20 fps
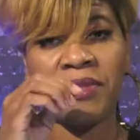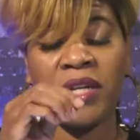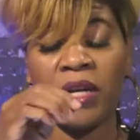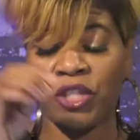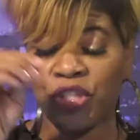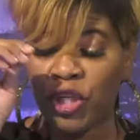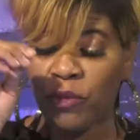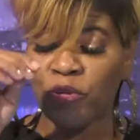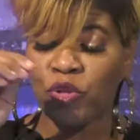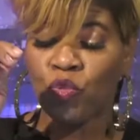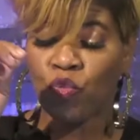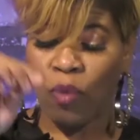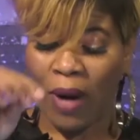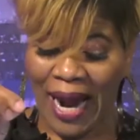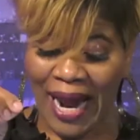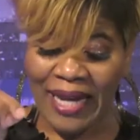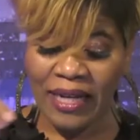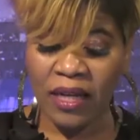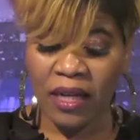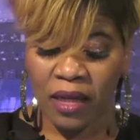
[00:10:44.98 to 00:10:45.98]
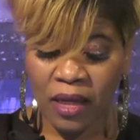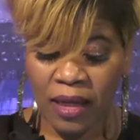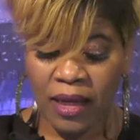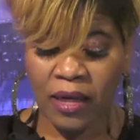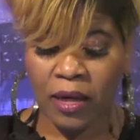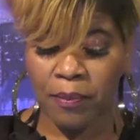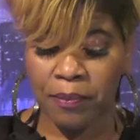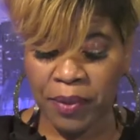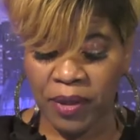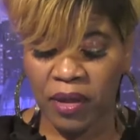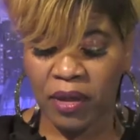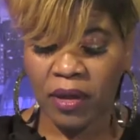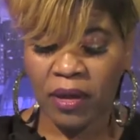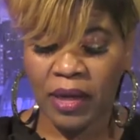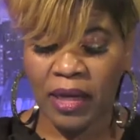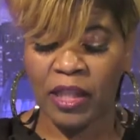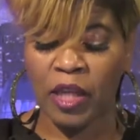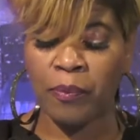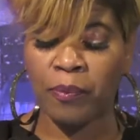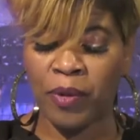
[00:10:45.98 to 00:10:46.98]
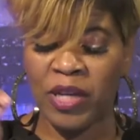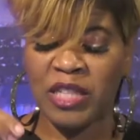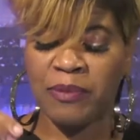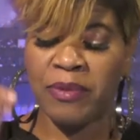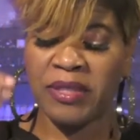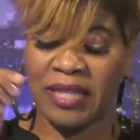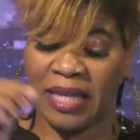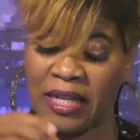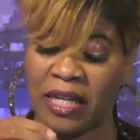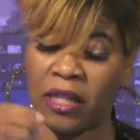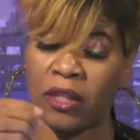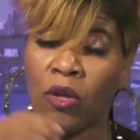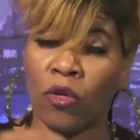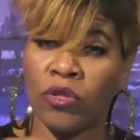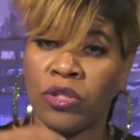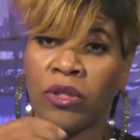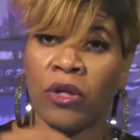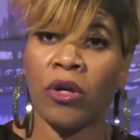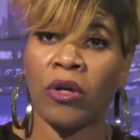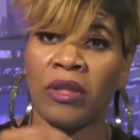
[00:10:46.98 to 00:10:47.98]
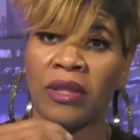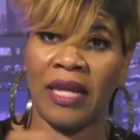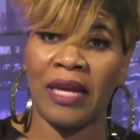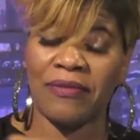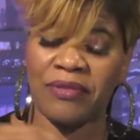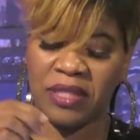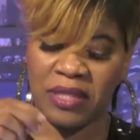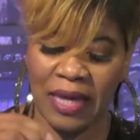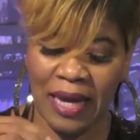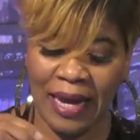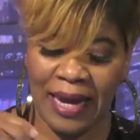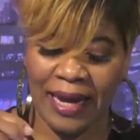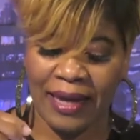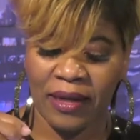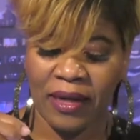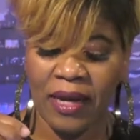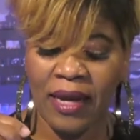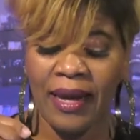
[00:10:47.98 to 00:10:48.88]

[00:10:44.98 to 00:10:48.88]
she was writing in a book, and the policeman's standing close to her left side.